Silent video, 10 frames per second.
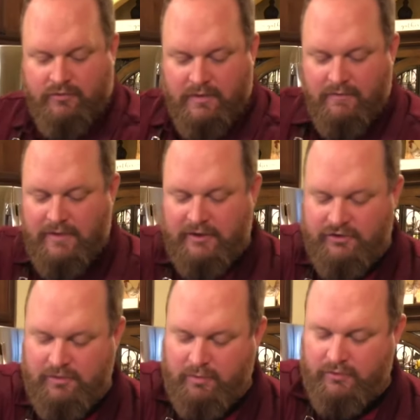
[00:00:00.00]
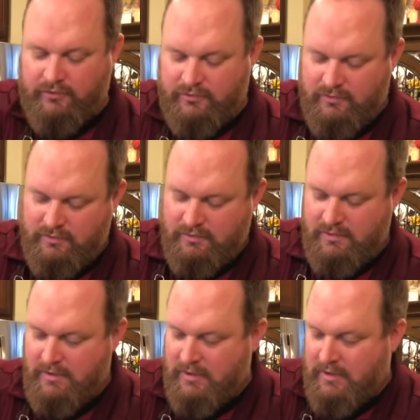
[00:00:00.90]
the vegetables
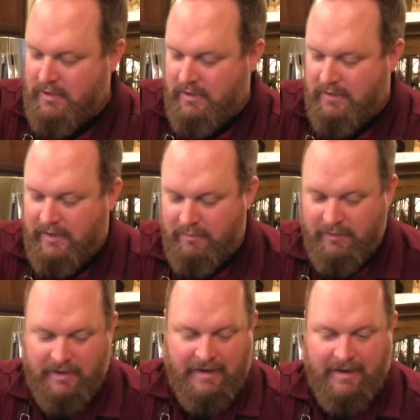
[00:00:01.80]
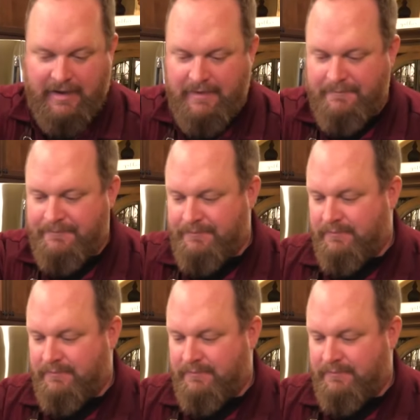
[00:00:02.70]
that I'm gonna add.